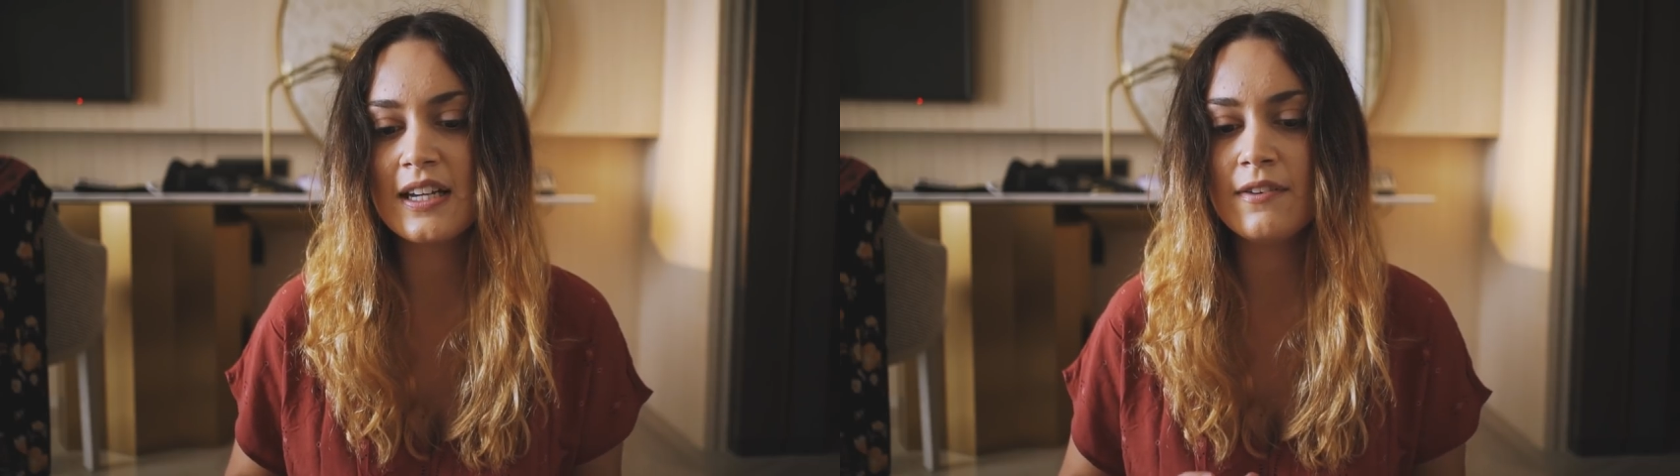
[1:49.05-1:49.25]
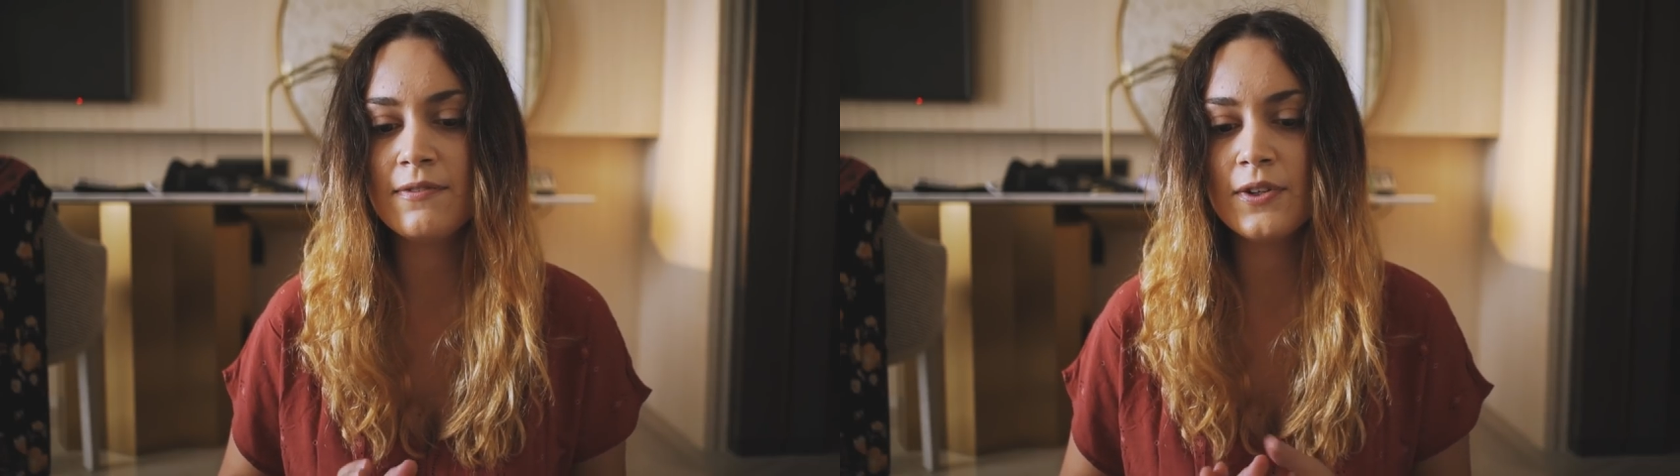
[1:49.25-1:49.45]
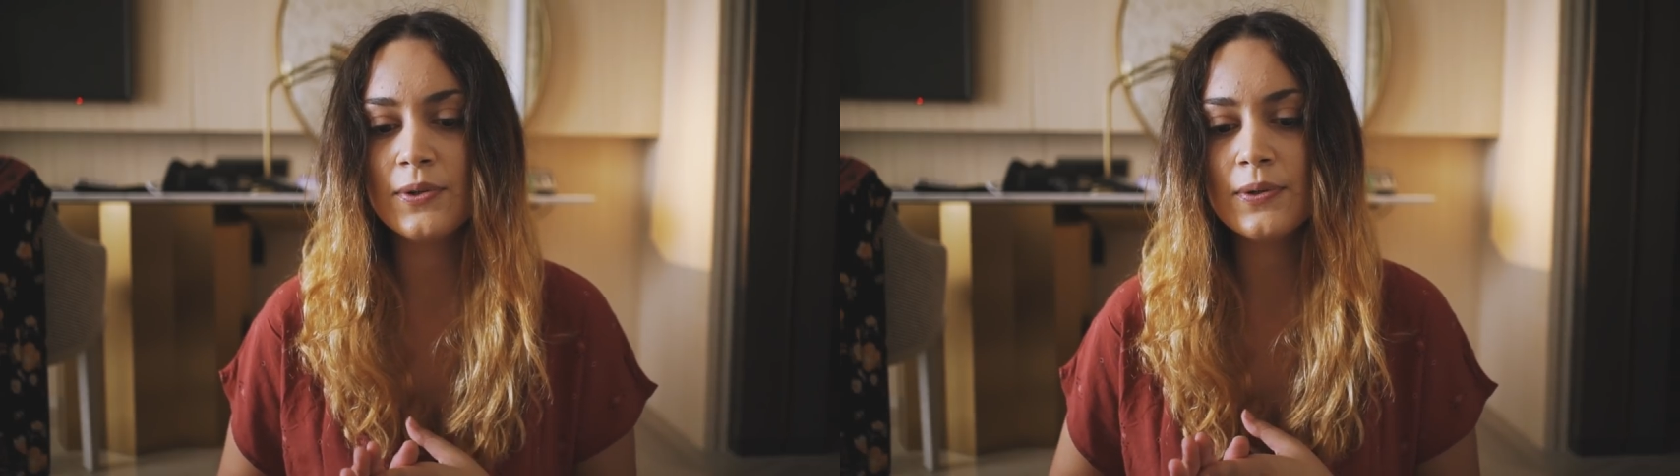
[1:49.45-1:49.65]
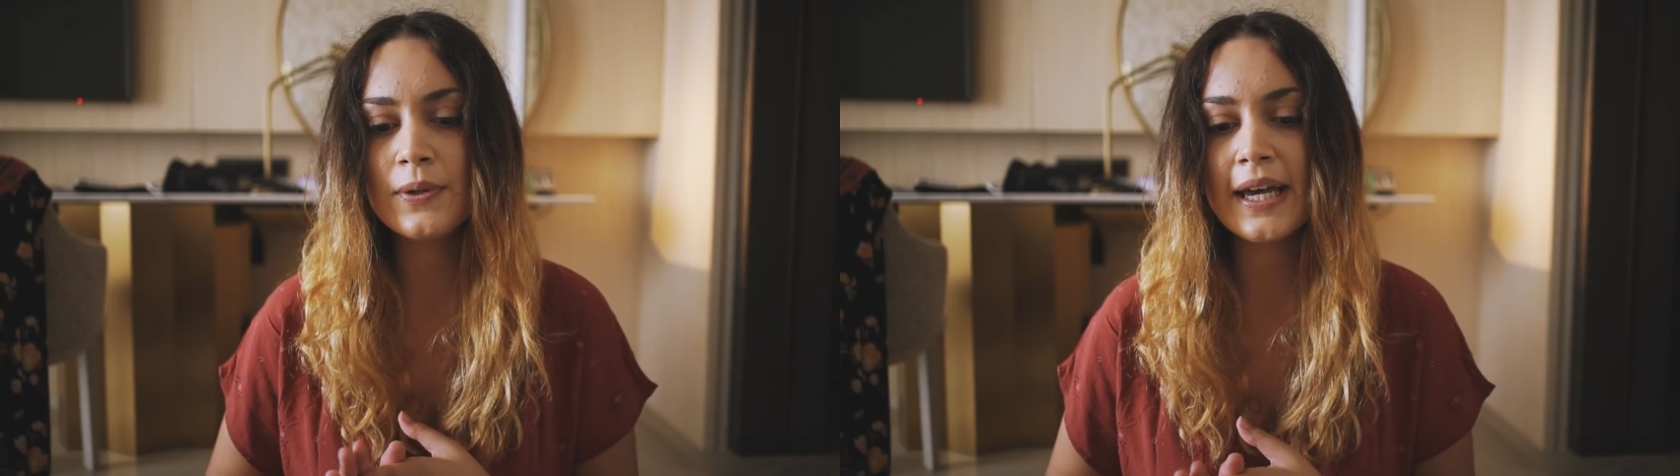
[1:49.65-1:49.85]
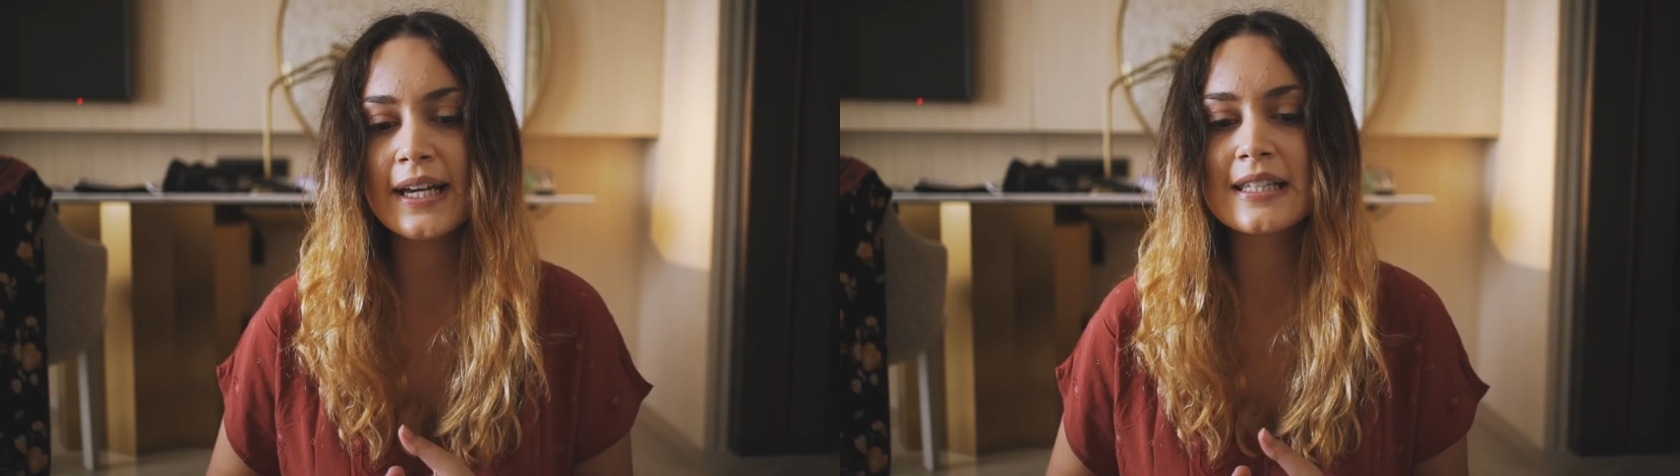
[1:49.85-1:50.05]
If
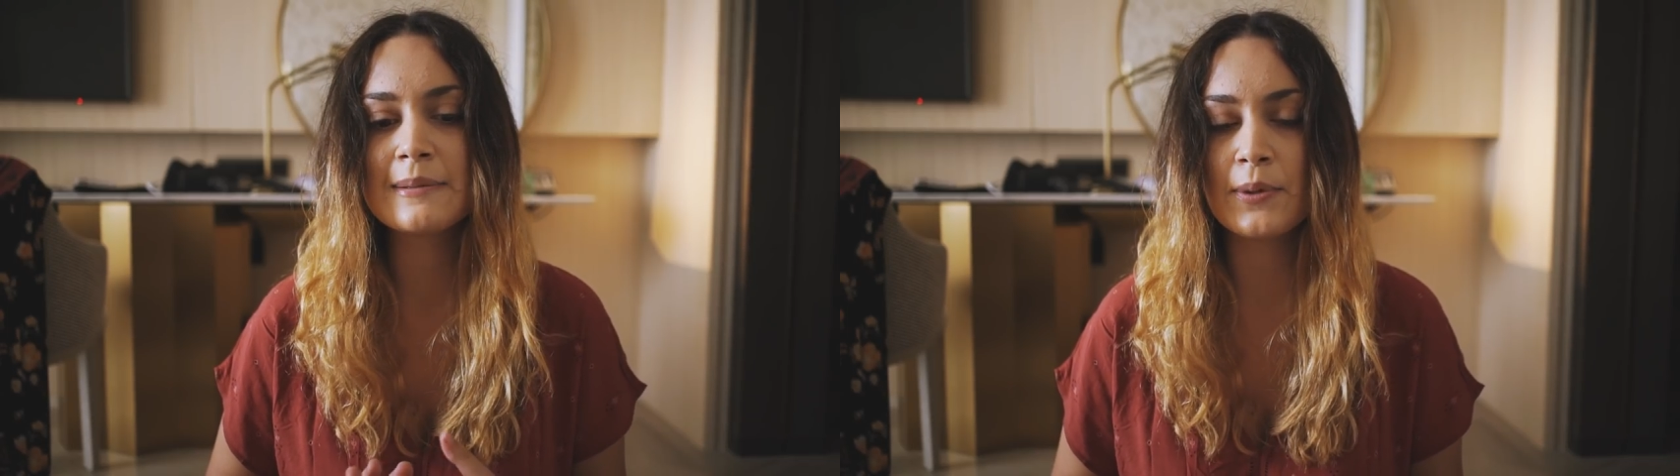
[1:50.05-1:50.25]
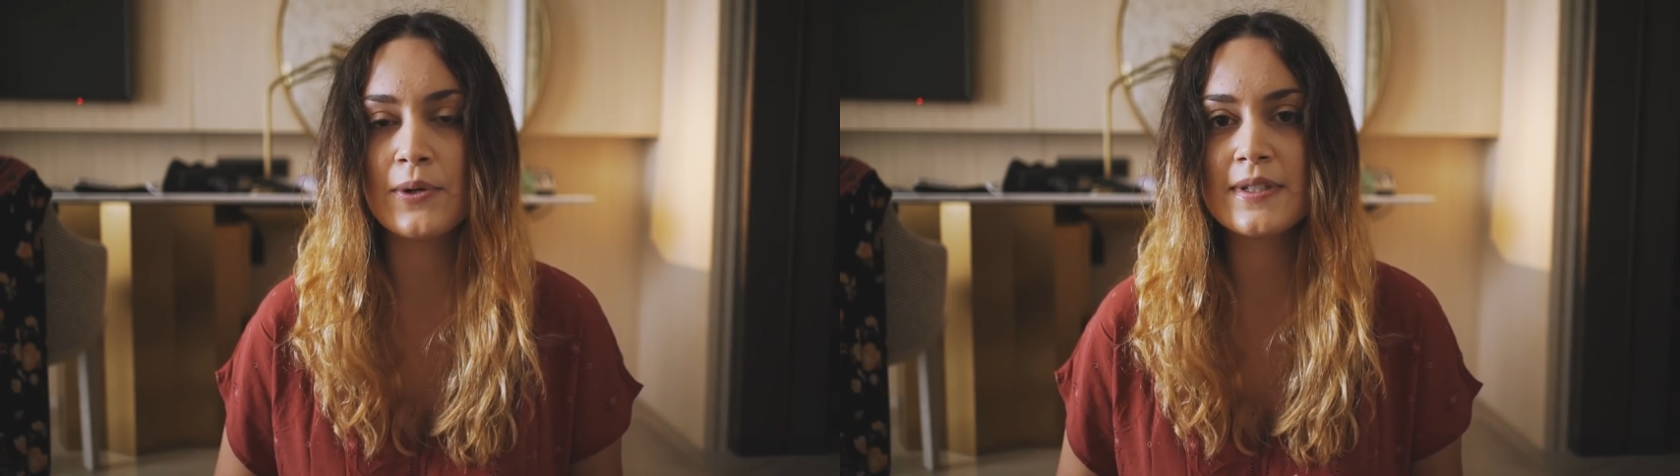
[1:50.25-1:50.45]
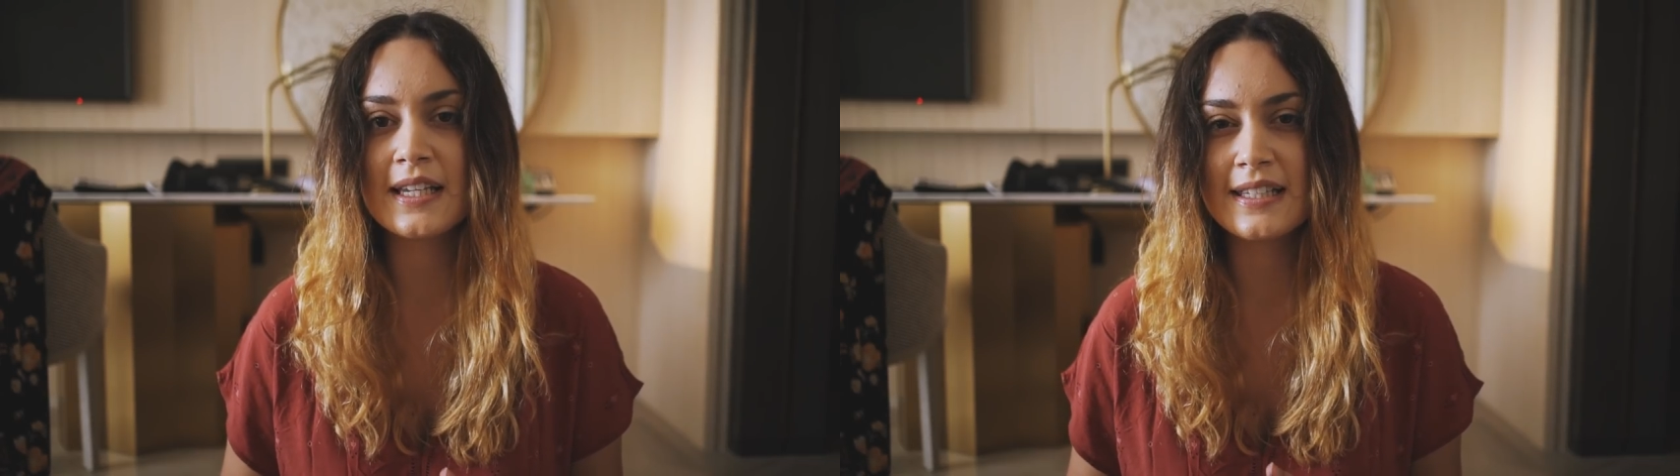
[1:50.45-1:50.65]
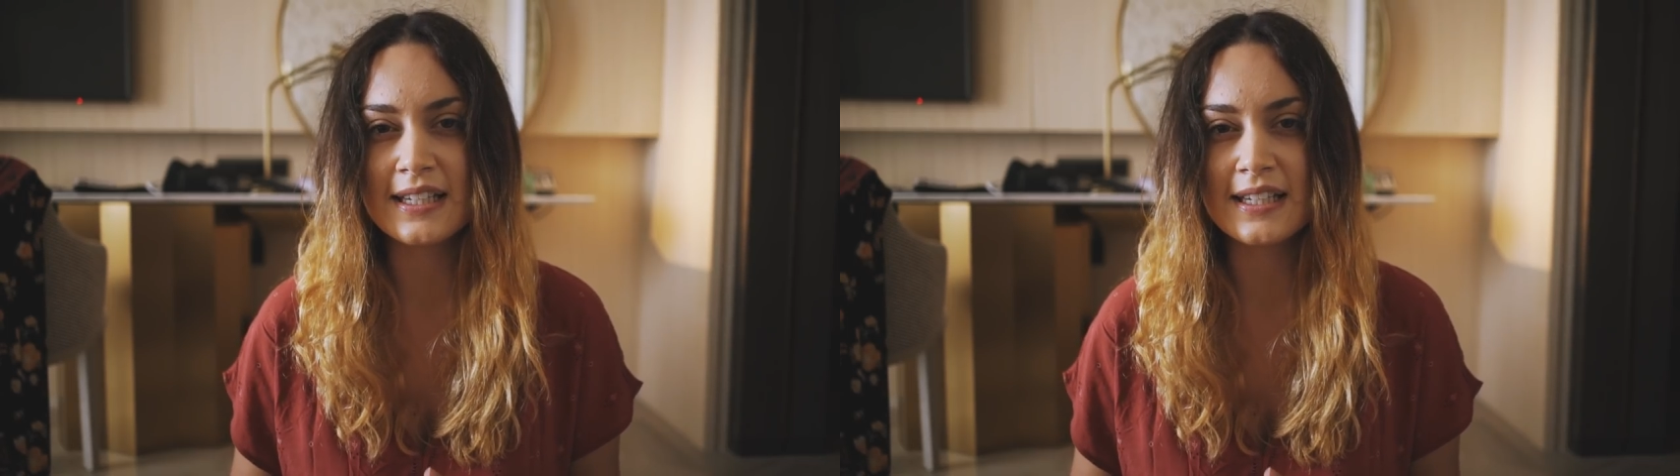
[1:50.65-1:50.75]
you expose a